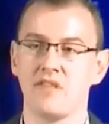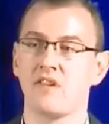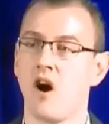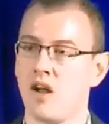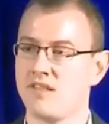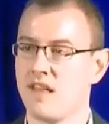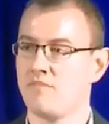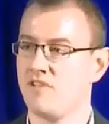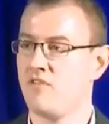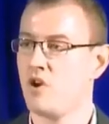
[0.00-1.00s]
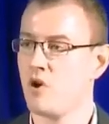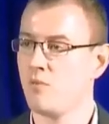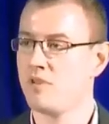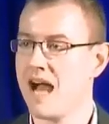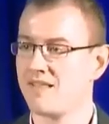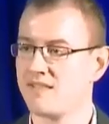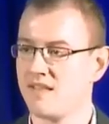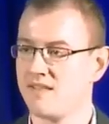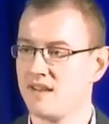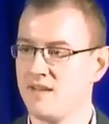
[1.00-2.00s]
this concept of
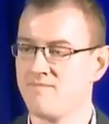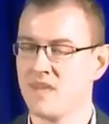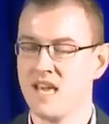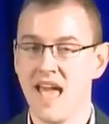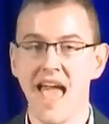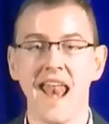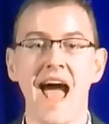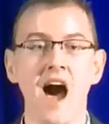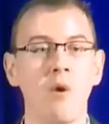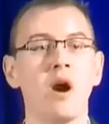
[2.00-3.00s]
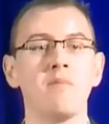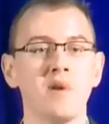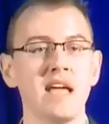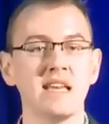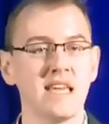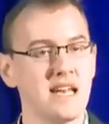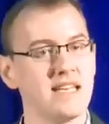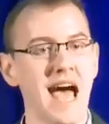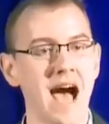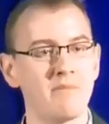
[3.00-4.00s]
neuroplasticity and how our brain can
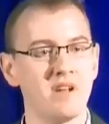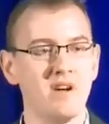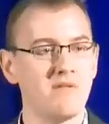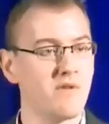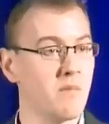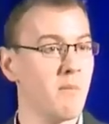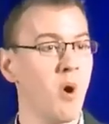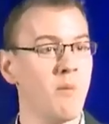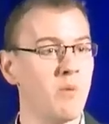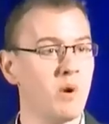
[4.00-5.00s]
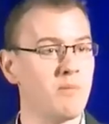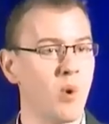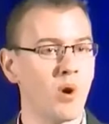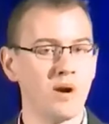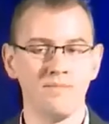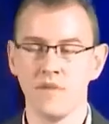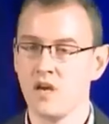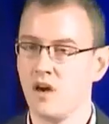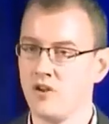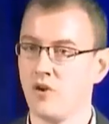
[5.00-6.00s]
adapt from the moment we're born
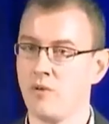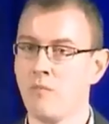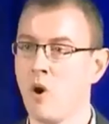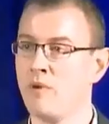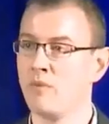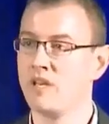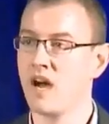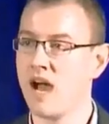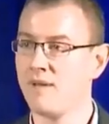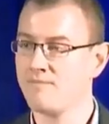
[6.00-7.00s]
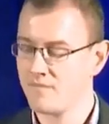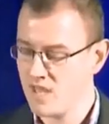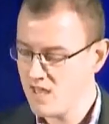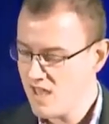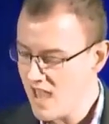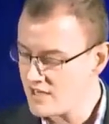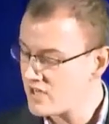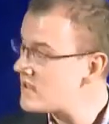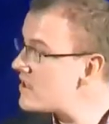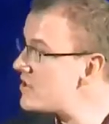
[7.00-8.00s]
until the moment we die. And
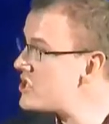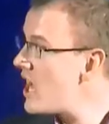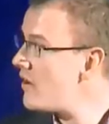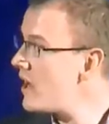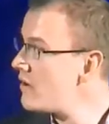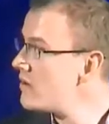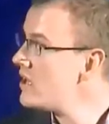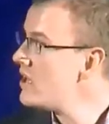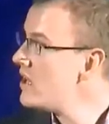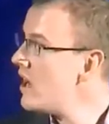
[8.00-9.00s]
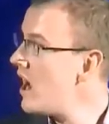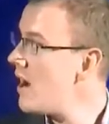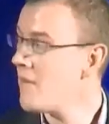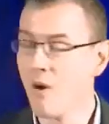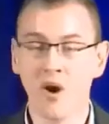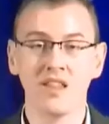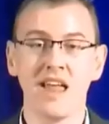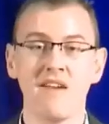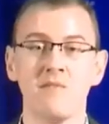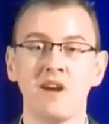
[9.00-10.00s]
just as a shout out, I want to let
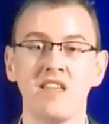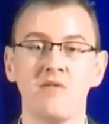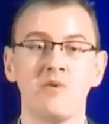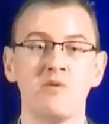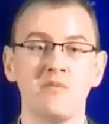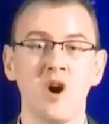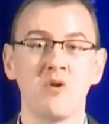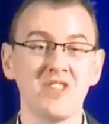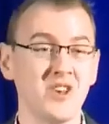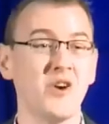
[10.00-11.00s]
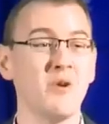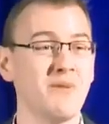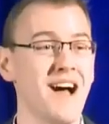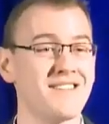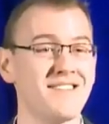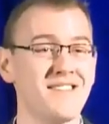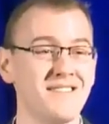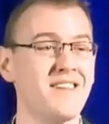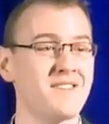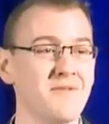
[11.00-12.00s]
everybody in the room know that
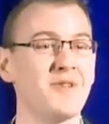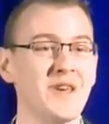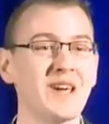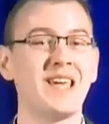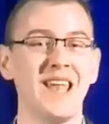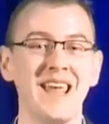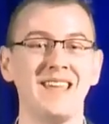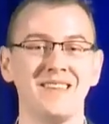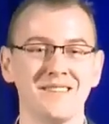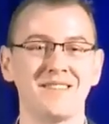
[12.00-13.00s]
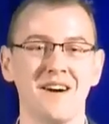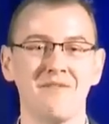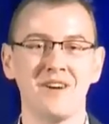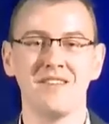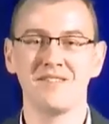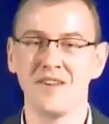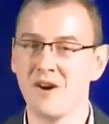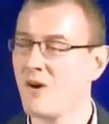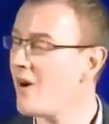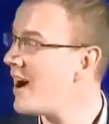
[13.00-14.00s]
neuroplasticity is really a Canadian discovery.
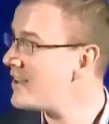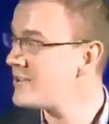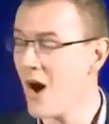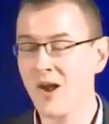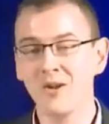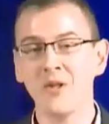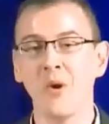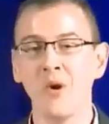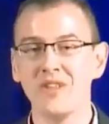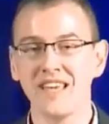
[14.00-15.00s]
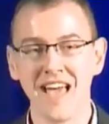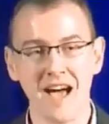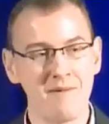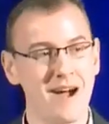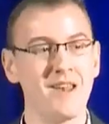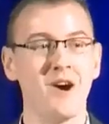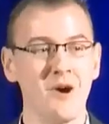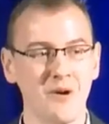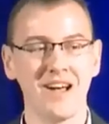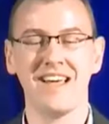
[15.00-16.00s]
So Donald Oldingheb, I
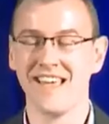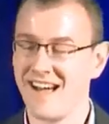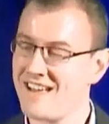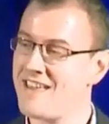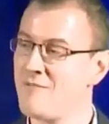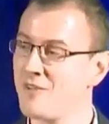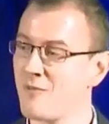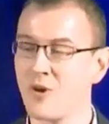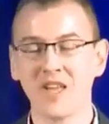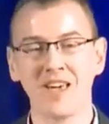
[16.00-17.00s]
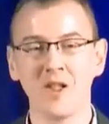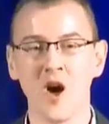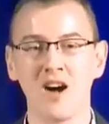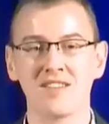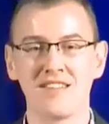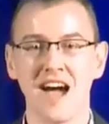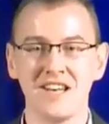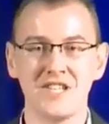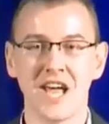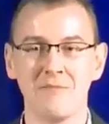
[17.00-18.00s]
know, he was working alongside a
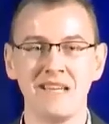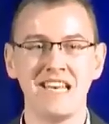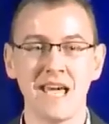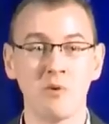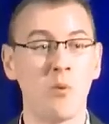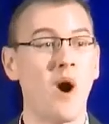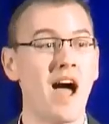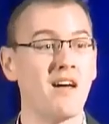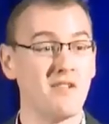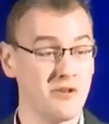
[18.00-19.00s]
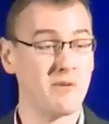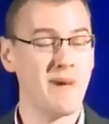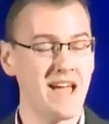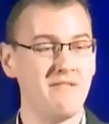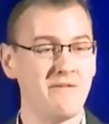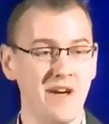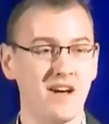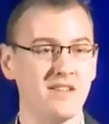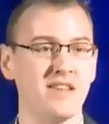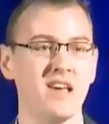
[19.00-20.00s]
gentleman named Wilder
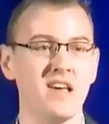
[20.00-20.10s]
Penfeld.